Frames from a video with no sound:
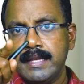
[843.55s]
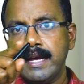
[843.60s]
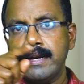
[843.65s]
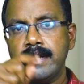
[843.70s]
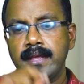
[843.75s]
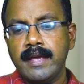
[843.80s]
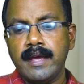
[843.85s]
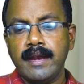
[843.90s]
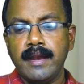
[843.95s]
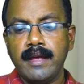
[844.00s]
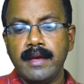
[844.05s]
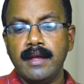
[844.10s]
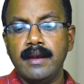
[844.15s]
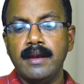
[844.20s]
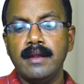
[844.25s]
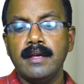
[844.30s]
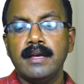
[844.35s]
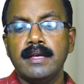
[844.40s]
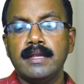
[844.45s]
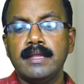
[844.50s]
that
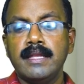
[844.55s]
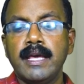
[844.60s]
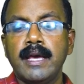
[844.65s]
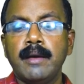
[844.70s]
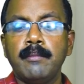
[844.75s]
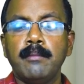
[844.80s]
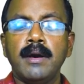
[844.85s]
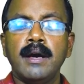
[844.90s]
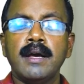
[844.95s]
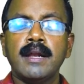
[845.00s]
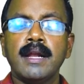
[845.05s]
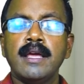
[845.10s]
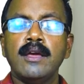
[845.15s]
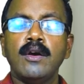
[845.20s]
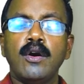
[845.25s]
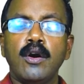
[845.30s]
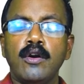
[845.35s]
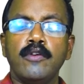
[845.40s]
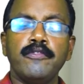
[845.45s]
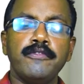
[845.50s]
canal, the MRI
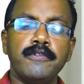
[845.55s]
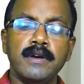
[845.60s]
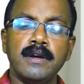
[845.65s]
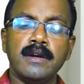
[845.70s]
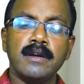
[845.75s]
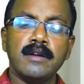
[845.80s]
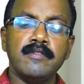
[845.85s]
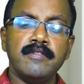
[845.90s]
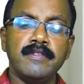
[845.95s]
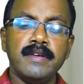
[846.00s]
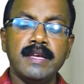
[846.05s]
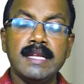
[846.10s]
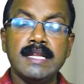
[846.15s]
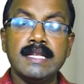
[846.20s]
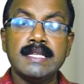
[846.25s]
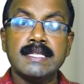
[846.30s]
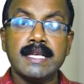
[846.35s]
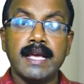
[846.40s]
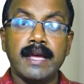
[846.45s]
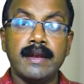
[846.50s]
often
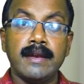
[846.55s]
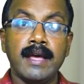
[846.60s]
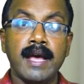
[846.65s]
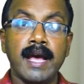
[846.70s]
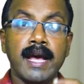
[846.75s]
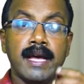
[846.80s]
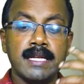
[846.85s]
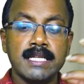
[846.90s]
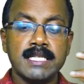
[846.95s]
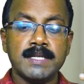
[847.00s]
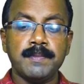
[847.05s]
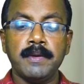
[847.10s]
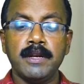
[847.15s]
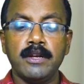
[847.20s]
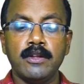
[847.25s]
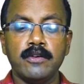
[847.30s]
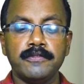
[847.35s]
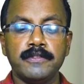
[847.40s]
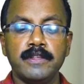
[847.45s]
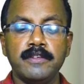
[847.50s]
reveals
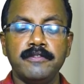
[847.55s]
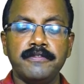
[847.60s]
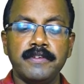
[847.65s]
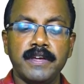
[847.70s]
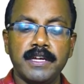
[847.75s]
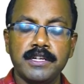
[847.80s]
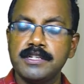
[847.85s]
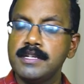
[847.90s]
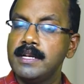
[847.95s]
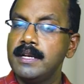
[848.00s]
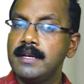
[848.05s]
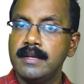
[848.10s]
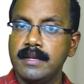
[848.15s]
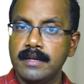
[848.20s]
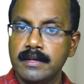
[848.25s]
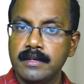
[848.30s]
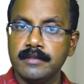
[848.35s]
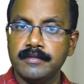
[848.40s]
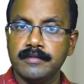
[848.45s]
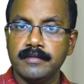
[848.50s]
enhancement of the facial
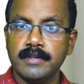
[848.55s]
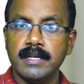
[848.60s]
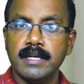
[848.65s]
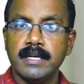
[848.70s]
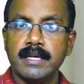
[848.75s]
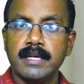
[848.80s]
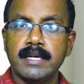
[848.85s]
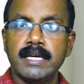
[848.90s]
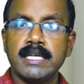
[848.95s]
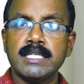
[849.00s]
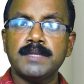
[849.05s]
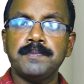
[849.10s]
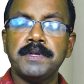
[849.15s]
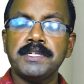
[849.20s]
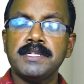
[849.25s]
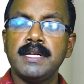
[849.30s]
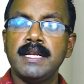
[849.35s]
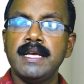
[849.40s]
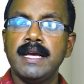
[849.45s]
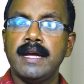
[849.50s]
nerve,
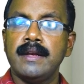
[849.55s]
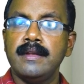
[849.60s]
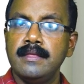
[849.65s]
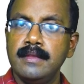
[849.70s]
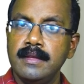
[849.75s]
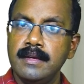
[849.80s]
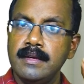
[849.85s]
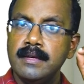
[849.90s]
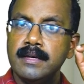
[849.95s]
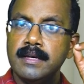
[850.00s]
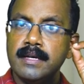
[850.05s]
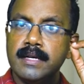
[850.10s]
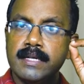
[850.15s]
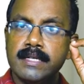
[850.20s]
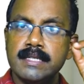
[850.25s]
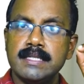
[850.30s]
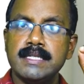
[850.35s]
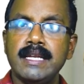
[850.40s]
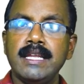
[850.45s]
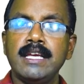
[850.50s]
especially at the
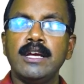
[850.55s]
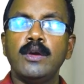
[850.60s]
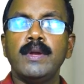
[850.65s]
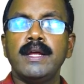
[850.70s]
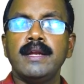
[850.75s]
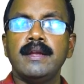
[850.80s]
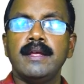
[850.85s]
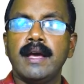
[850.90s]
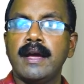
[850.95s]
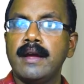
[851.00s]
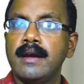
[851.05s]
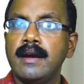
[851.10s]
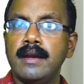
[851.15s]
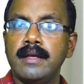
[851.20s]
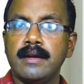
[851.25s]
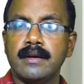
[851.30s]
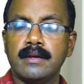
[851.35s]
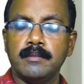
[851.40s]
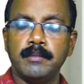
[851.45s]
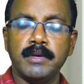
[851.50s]
geniculate
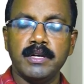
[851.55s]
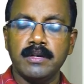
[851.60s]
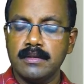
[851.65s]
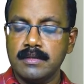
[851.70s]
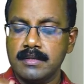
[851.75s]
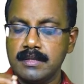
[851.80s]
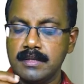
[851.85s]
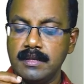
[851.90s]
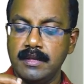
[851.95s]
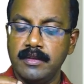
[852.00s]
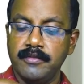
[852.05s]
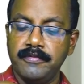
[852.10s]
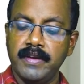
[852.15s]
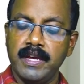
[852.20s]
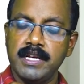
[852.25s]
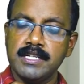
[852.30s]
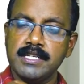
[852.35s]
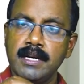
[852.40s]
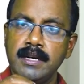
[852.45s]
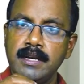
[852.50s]
ganglion, because the
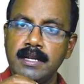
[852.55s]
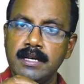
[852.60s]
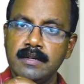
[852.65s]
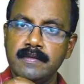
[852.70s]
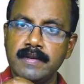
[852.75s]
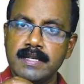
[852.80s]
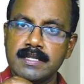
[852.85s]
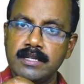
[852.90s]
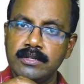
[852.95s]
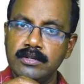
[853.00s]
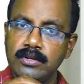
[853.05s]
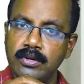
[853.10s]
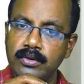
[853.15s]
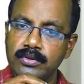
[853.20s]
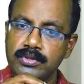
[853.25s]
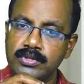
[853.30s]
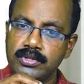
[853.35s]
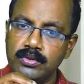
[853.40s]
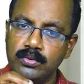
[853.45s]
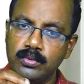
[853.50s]
facial nerve, as it
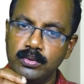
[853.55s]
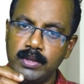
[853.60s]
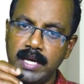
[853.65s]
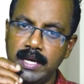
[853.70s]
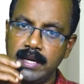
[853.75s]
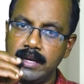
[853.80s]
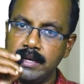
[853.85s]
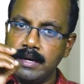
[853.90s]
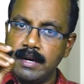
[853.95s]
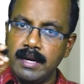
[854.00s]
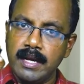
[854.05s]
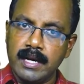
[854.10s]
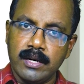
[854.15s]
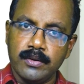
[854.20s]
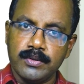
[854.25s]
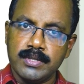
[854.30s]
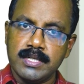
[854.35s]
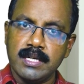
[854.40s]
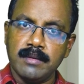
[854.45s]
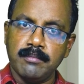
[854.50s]
goes through the internal
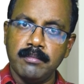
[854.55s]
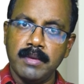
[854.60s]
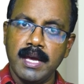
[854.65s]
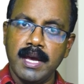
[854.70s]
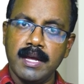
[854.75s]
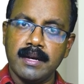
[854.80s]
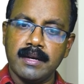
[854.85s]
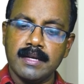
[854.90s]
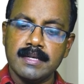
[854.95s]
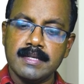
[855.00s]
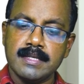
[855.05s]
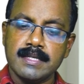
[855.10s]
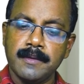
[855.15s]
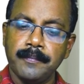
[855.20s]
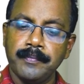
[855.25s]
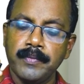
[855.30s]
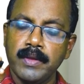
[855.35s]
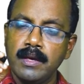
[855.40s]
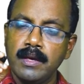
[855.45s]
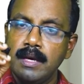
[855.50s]
acoustic meatus,
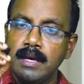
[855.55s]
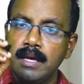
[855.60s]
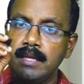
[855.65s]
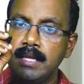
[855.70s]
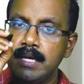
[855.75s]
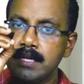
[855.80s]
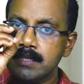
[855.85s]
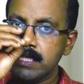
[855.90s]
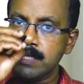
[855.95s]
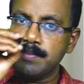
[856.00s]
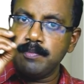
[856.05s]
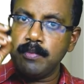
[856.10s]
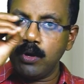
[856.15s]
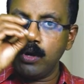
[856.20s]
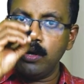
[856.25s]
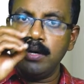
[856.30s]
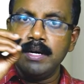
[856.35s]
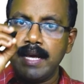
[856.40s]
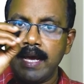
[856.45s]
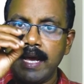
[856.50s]
there is a
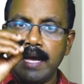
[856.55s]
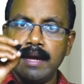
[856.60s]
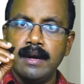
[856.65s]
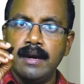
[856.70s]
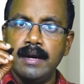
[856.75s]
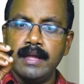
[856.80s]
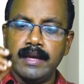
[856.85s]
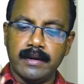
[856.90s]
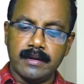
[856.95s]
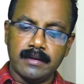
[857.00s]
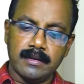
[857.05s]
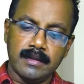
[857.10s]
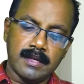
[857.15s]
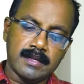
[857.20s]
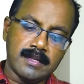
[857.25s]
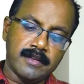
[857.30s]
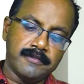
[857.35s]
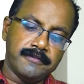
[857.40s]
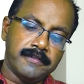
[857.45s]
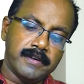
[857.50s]
small ganglion.
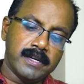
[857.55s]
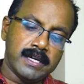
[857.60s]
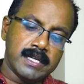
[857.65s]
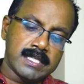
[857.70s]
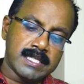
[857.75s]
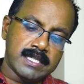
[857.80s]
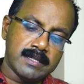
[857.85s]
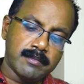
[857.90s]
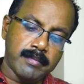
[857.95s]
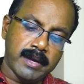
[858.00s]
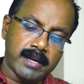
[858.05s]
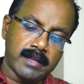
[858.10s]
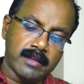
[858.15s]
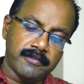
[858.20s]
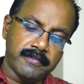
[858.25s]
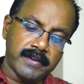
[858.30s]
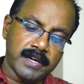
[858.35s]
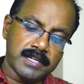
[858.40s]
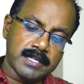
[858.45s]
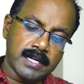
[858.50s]
That the first bend, the
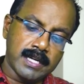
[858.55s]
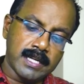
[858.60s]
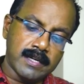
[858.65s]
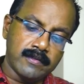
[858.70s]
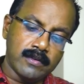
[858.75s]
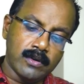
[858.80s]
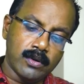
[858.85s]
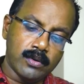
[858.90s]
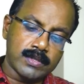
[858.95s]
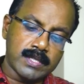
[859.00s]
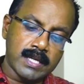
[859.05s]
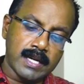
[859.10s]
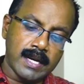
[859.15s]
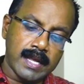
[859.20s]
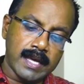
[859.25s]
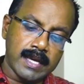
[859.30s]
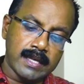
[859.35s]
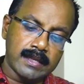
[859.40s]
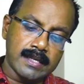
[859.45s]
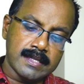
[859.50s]
facial nerve goes in
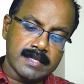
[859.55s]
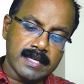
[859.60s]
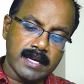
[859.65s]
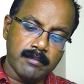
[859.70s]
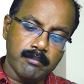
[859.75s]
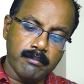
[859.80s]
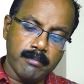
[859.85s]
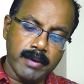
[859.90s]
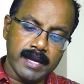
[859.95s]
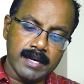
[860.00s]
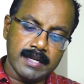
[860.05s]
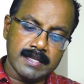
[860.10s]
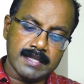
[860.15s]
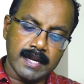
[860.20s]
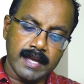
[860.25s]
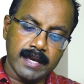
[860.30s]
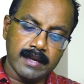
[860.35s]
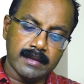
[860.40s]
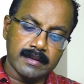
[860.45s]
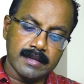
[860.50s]
like this and bends
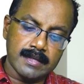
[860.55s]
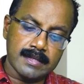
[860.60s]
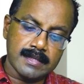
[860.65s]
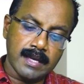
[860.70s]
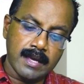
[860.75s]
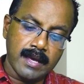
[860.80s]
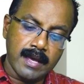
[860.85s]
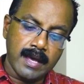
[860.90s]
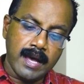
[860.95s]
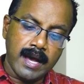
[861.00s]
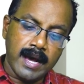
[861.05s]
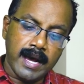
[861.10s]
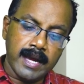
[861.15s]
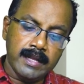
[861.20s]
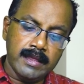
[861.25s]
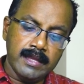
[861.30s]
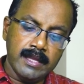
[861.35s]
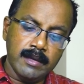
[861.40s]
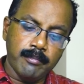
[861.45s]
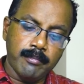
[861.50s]
like this.
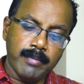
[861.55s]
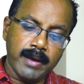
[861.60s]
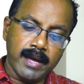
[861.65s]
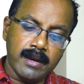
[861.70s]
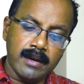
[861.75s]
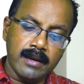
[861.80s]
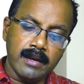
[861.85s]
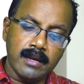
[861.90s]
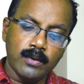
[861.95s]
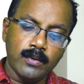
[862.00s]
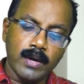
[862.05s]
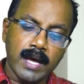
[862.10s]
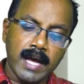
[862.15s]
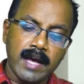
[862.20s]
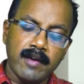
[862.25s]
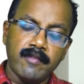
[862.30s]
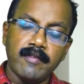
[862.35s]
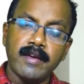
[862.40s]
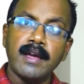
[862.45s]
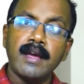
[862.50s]
At the bend, you
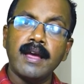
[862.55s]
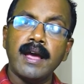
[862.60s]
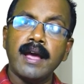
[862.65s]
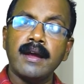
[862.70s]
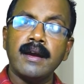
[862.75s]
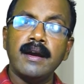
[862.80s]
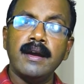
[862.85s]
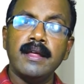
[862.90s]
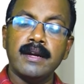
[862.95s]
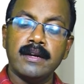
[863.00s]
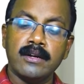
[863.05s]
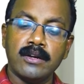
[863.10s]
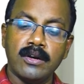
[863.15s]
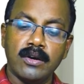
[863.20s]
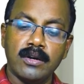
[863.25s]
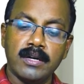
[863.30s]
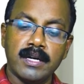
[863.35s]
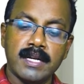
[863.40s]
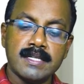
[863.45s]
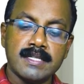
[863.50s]
have a ganglion
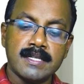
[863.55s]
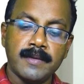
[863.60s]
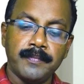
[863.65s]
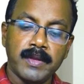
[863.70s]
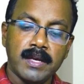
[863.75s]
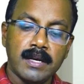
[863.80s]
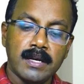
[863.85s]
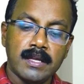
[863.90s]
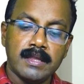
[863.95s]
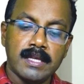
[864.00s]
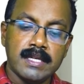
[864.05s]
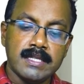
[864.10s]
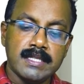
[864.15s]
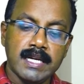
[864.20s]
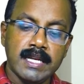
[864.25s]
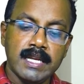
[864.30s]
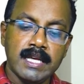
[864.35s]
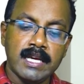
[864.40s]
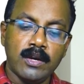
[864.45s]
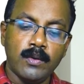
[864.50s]
called as the
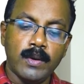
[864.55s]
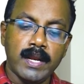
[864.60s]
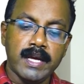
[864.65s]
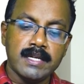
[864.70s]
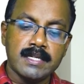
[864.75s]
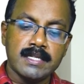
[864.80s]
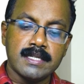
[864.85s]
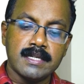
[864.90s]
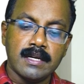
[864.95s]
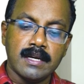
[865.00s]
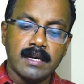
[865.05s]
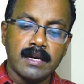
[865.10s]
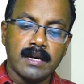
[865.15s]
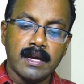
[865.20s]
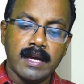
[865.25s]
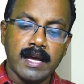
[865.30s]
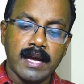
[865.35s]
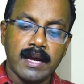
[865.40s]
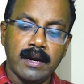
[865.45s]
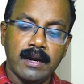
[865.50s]
geniculate
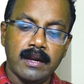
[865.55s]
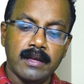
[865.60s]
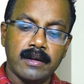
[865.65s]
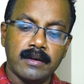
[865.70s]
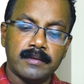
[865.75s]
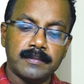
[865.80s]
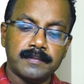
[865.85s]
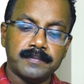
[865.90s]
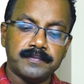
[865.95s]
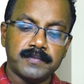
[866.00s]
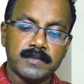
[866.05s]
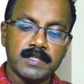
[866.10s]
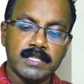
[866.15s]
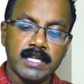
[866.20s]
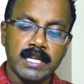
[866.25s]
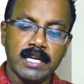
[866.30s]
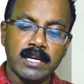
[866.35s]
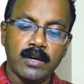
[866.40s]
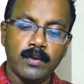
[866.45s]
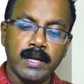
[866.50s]
ganglion.
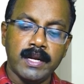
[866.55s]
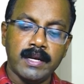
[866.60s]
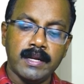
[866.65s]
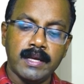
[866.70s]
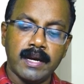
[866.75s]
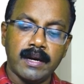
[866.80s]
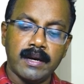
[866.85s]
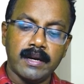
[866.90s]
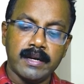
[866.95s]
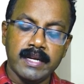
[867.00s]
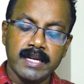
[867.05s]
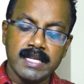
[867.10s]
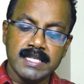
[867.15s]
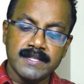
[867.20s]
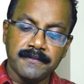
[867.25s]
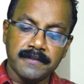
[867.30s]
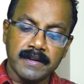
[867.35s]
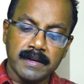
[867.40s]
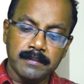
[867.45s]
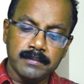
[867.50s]
Geniculate ganglion. It is
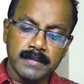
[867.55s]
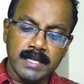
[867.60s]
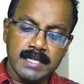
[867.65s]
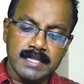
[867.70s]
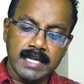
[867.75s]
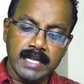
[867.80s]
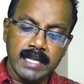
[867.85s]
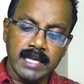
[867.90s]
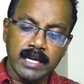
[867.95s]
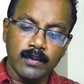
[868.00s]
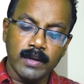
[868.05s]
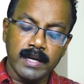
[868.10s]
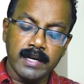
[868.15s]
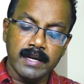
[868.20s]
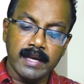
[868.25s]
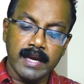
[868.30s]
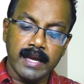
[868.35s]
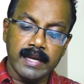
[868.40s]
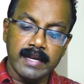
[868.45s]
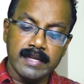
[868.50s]
from the geniculate
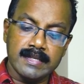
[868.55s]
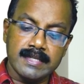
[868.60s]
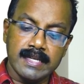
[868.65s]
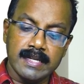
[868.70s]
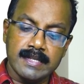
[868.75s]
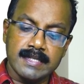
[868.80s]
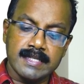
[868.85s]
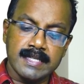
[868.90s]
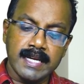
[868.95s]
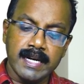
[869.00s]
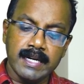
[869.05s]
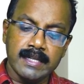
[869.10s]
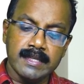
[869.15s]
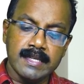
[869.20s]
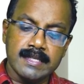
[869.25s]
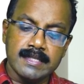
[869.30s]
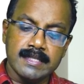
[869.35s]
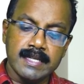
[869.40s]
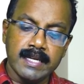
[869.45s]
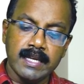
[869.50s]
ganglion, it is inside
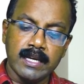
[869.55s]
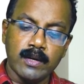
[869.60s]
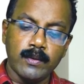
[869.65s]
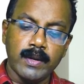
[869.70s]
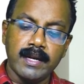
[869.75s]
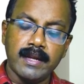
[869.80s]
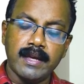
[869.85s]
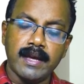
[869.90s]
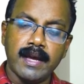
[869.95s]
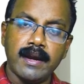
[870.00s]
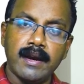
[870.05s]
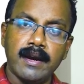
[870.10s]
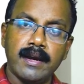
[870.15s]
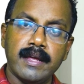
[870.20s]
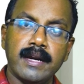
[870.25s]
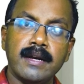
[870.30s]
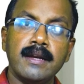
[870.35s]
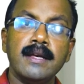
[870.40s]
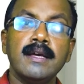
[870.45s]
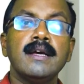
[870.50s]
this geniculate
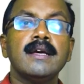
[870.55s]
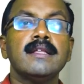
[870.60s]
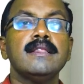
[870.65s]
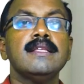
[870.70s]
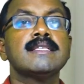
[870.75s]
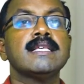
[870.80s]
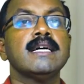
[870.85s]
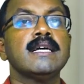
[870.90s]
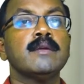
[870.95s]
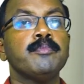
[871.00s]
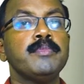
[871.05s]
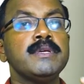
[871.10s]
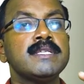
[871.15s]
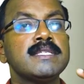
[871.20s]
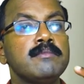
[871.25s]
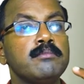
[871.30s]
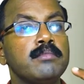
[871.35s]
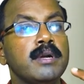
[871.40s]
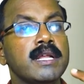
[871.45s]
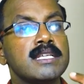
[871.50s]
ganglion, this herpes
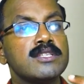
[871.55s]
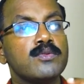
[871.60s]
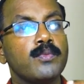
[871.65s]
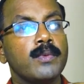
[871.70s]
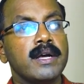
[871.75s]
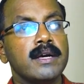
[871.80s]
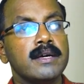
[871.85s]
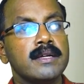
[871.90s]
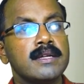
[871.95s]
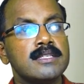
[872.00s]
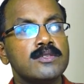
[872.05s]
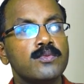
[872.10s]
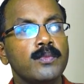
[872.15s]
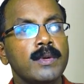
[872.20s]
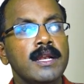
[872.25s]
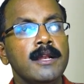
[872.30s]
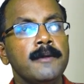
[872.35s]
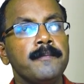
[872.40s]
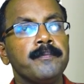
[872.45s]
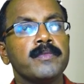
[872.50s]
simplex virus
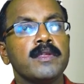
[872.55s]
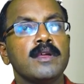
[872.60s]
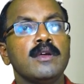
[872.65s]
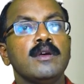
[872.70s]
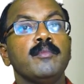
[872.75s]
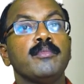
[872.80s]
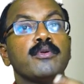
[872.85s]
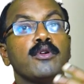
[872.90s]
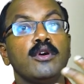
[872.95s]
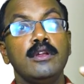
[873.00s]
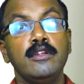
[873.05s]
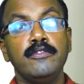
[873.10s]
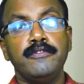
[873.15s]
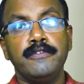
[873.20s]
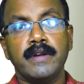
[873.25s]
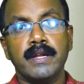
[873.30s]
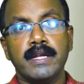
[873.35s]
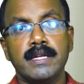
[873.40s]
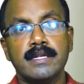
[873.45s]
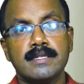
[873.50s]
will
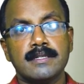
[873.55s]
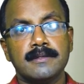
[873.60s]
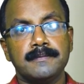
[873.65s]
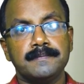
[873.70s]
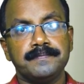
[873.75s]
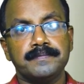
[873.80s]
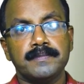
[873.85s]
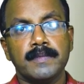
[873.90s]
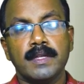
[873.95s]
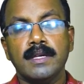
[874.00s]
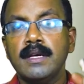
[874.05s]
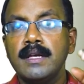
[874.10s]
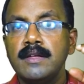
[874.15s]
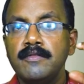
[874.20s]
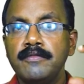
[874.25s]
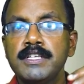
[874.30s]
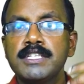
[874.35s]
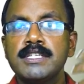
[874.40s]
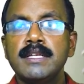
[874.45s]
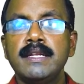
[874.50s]
proliferate,
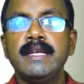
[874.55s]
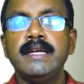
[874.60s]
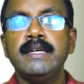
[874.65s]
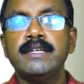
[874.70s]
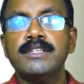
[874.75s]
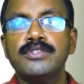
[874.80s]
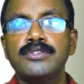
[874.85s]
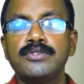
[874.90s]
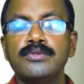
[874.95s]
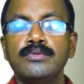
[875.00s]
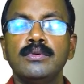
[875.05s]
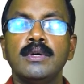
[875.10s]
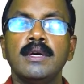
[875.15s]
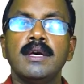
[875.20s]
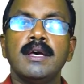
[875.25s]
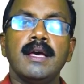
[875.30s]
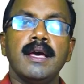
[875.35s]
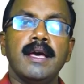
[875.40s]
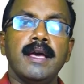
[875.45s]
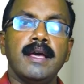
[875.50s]
which leads to
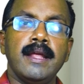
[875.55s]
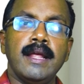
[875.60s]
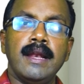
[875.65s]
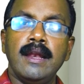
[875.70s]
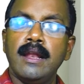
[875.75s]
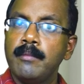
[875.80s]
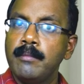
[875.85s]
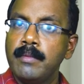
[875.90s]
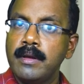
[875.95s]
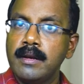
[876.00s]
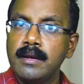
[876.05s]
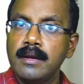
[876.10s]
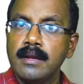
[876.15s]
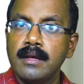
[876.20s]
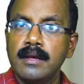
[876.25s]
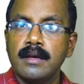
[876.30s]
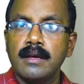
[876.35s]
an element